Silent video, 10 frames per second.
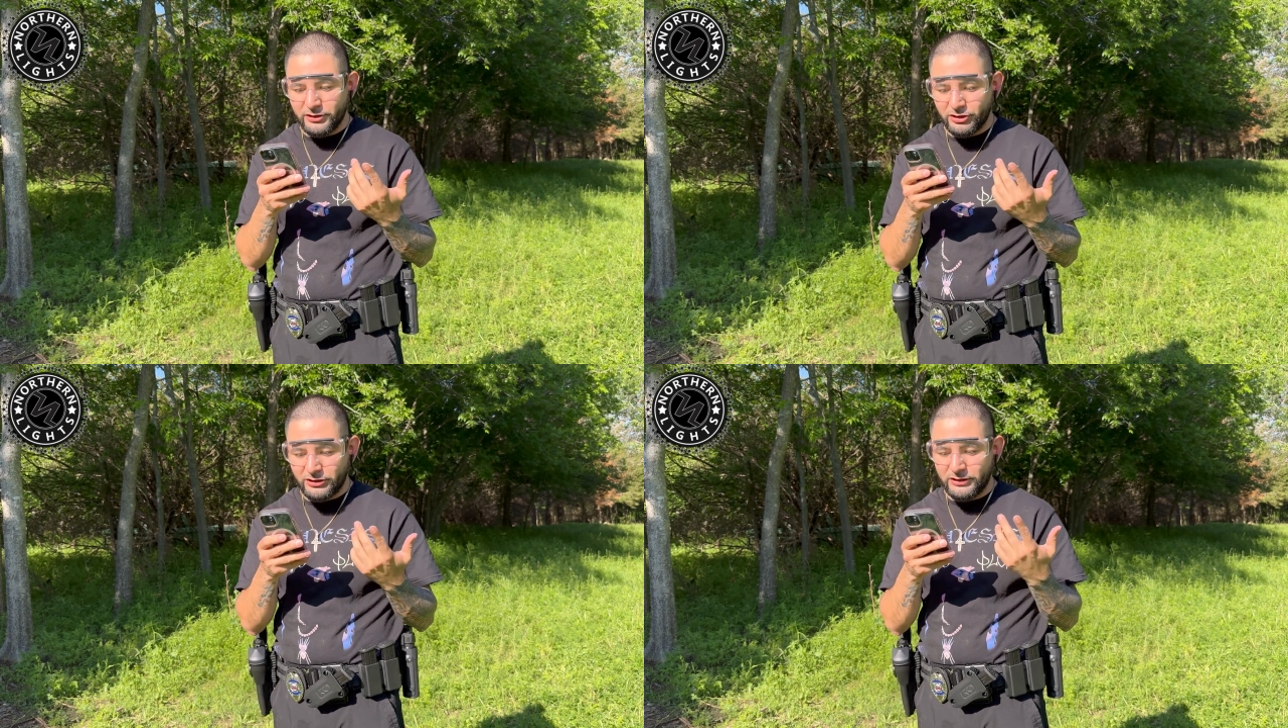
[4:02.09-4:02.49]

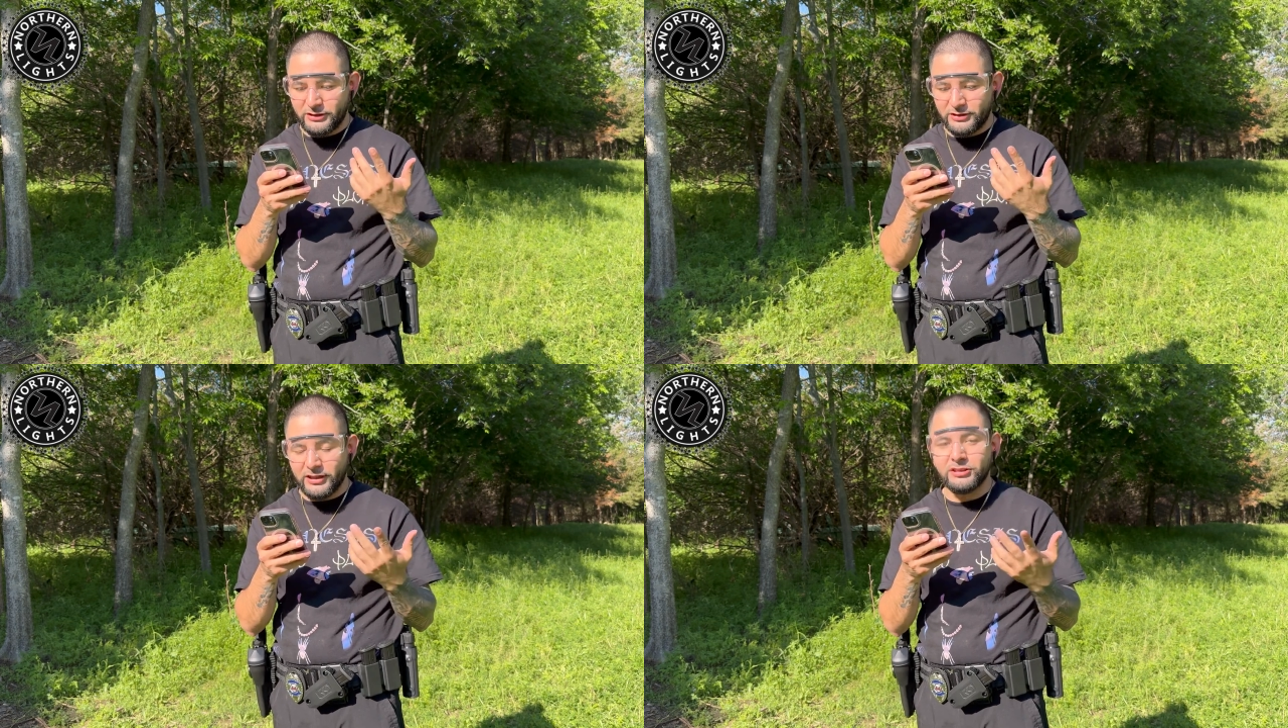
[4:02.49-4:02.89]

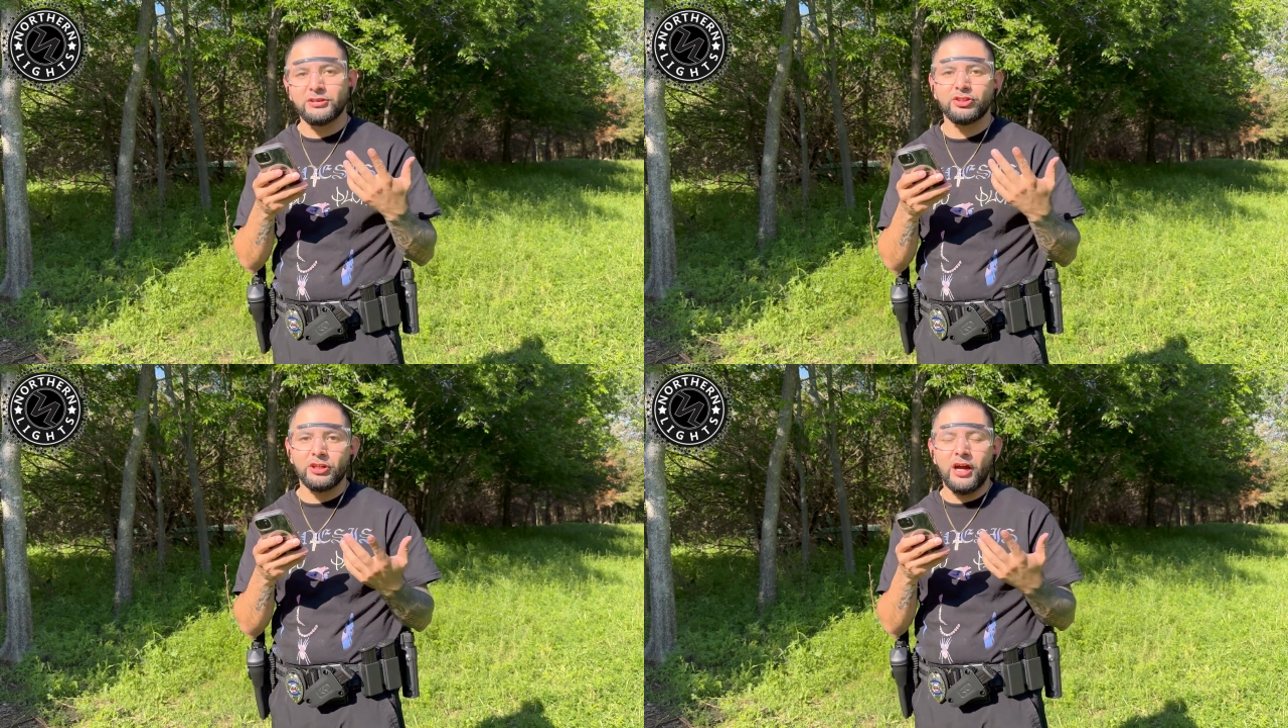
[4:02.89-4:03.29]

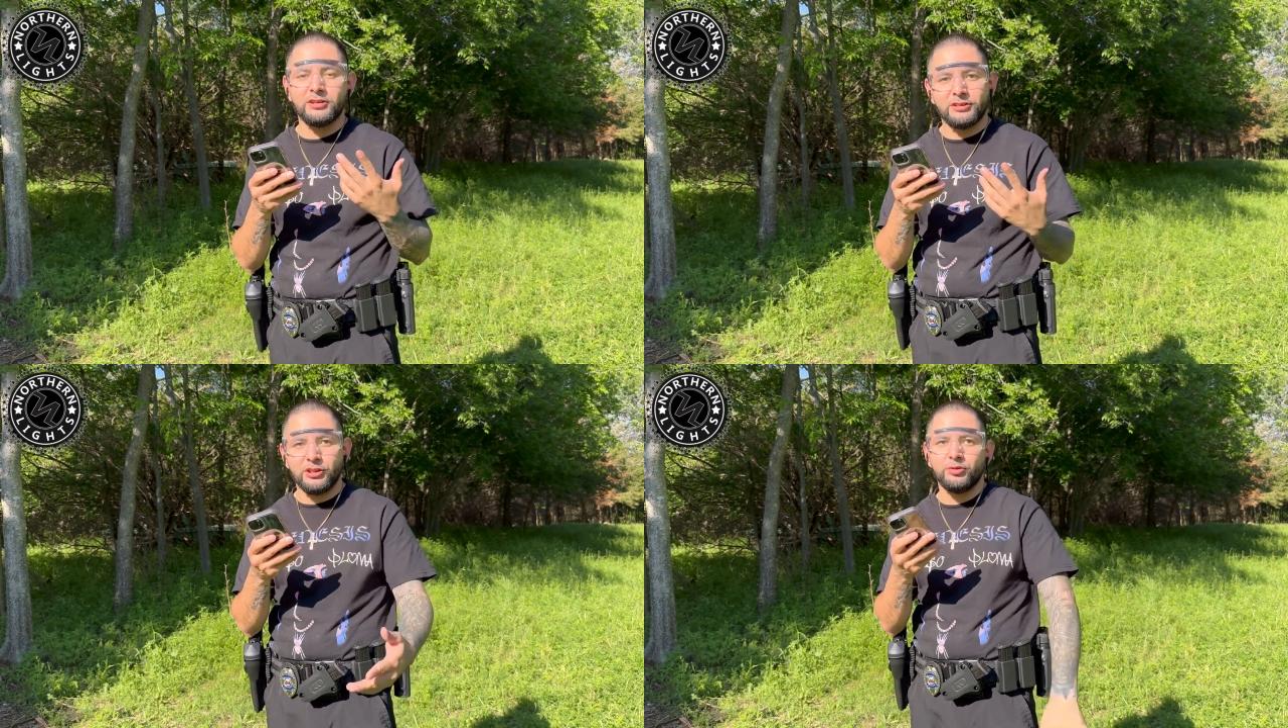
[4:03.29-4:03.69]
6-shot
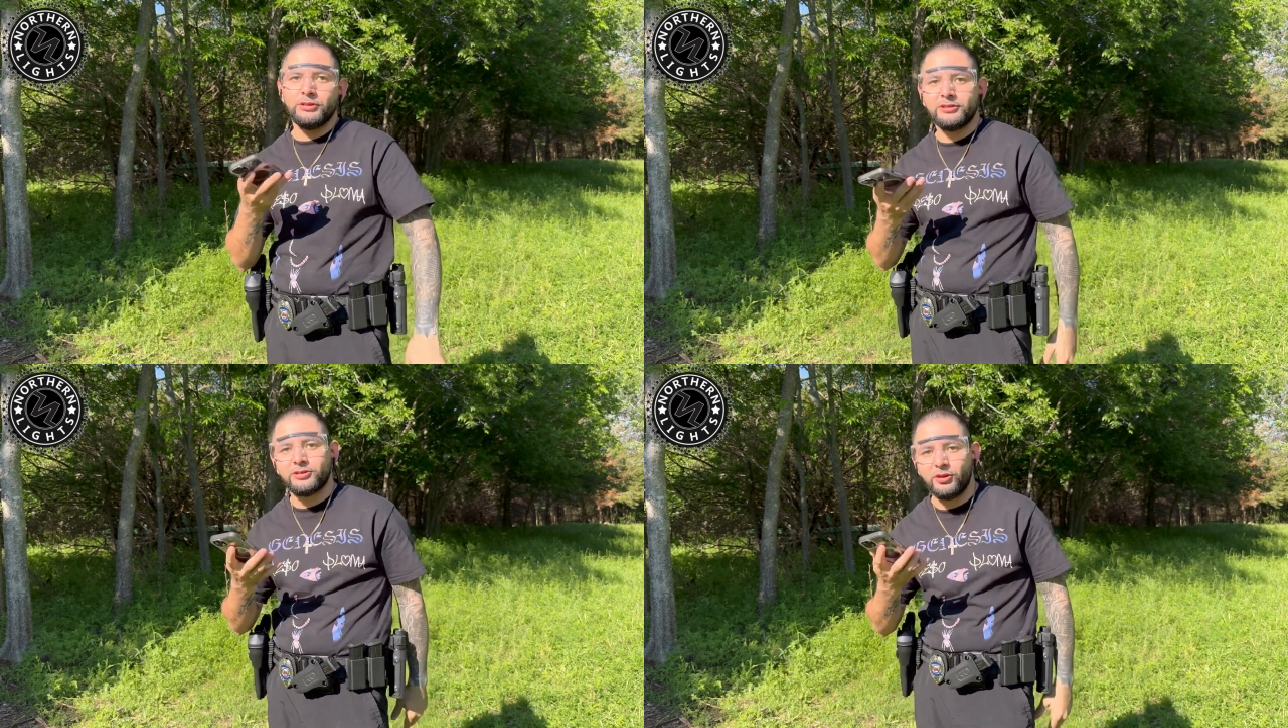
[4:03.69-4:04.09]

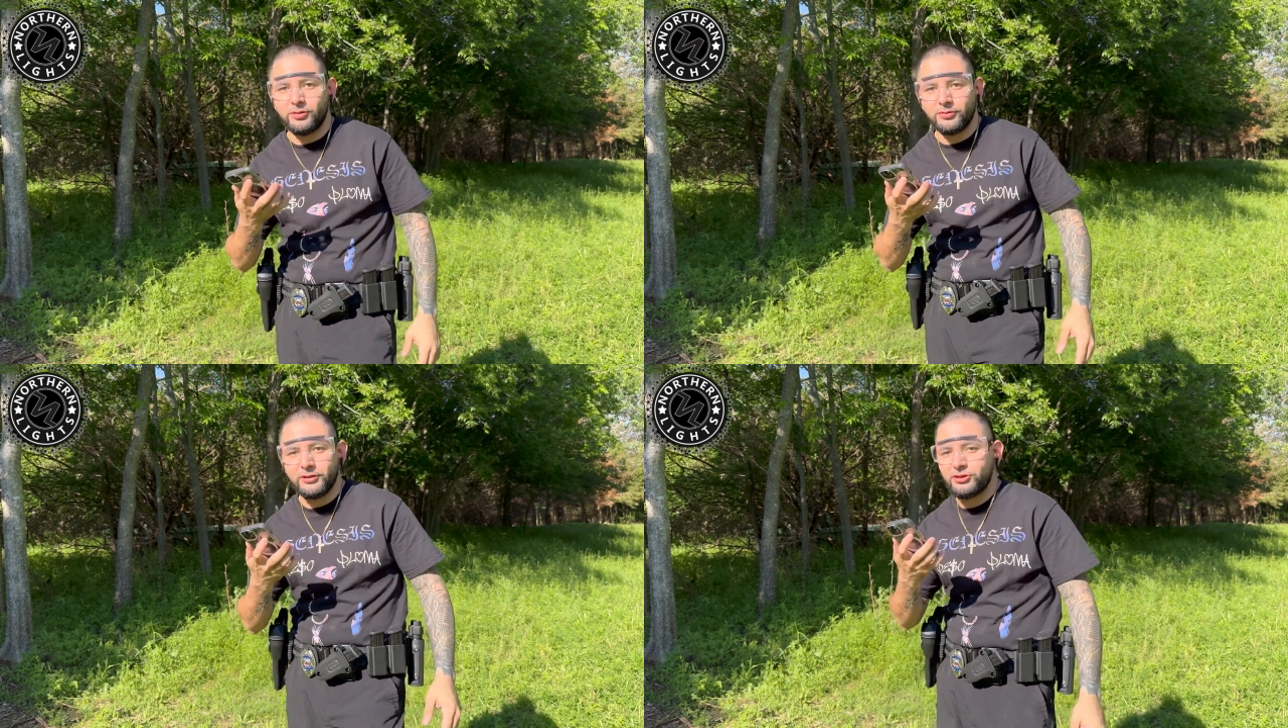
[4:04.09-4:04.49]
sequence. So
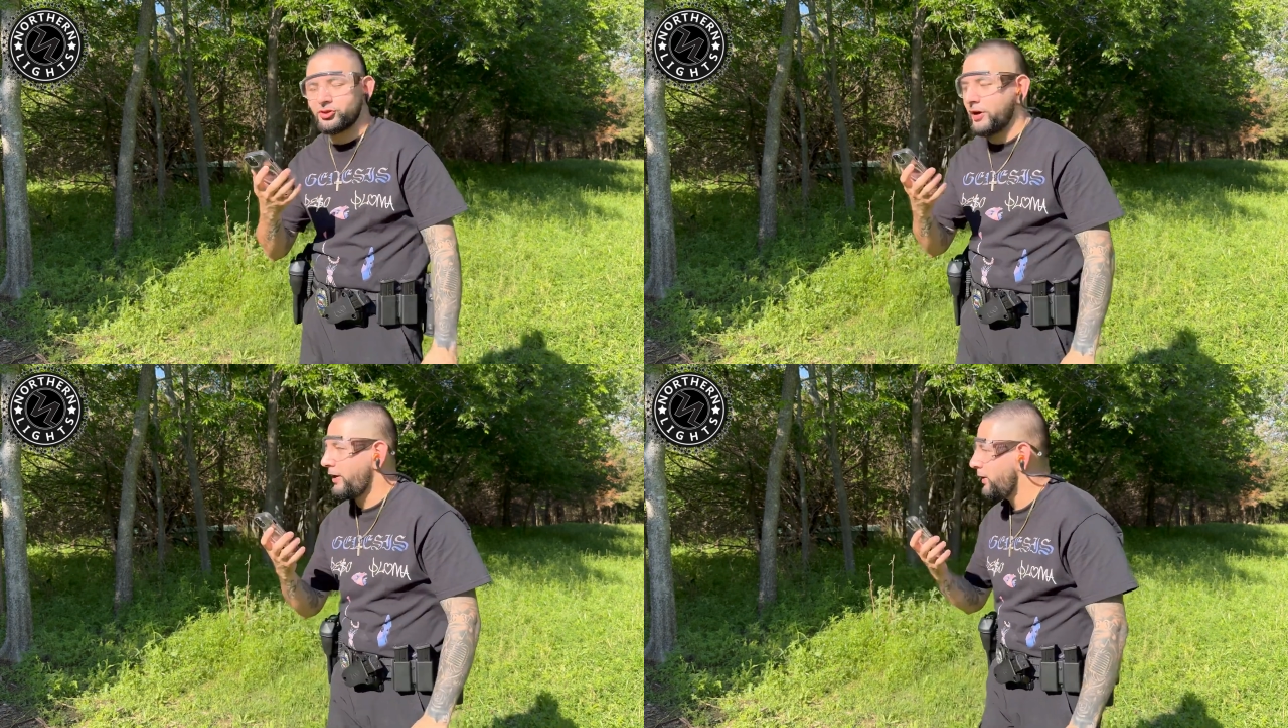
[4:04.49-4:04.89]
let's
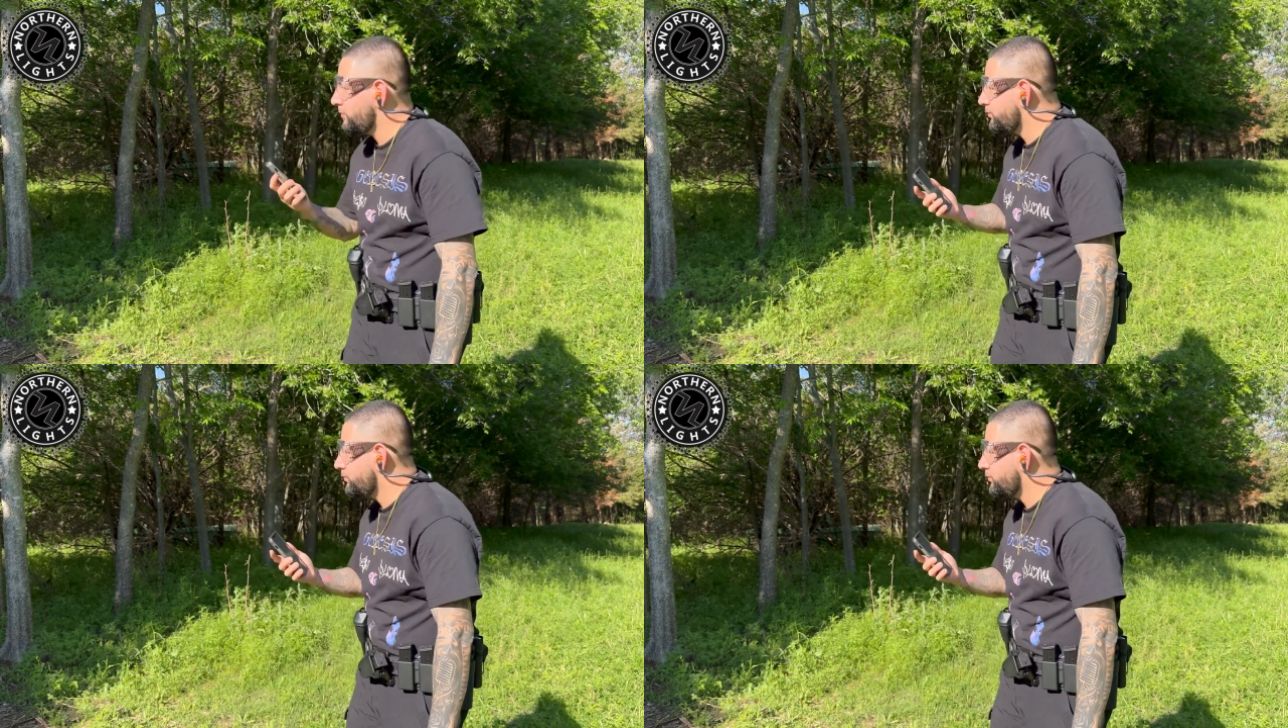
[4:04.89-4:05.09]
try that.